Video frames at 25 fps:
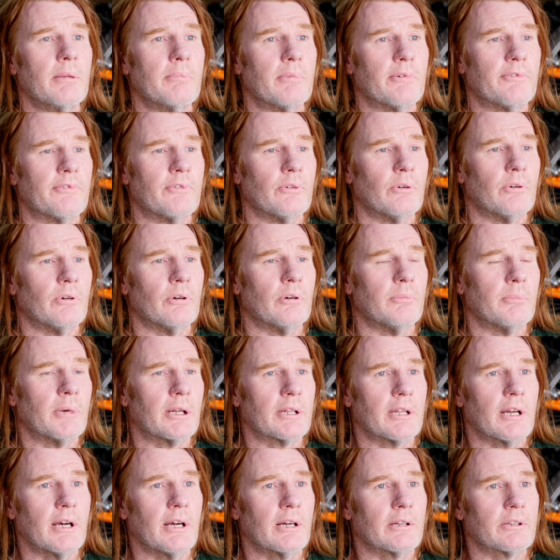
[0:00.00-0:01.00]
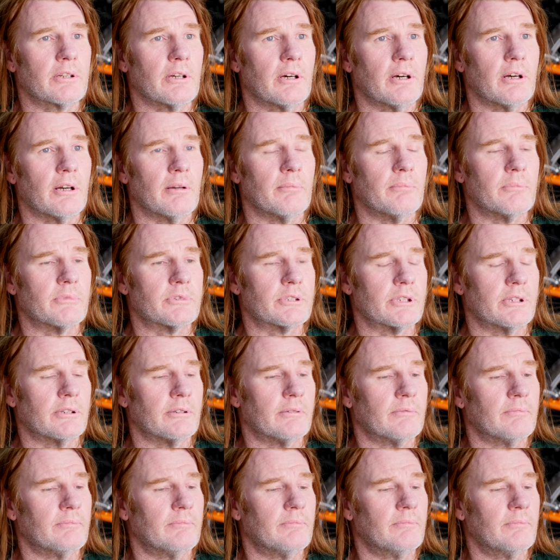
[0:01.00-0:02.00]
before my dark times?
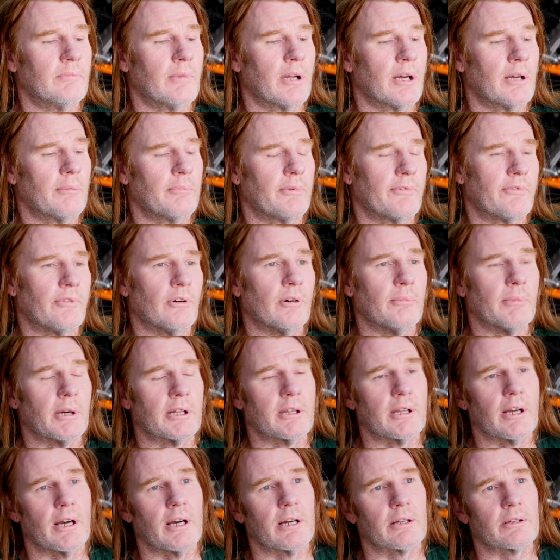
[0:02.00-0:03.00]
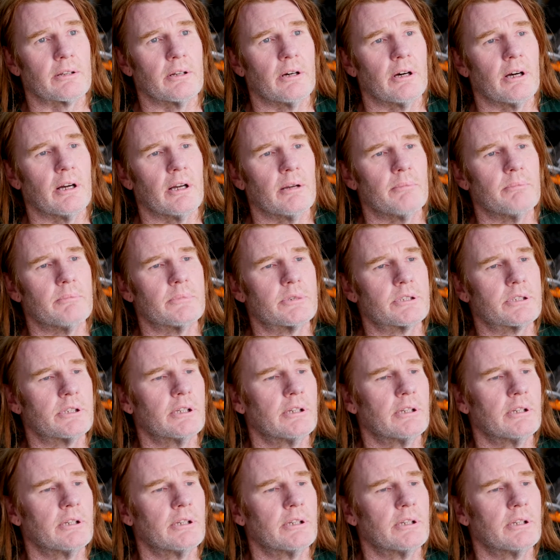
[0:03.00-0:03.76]
And, you know, before my dark times,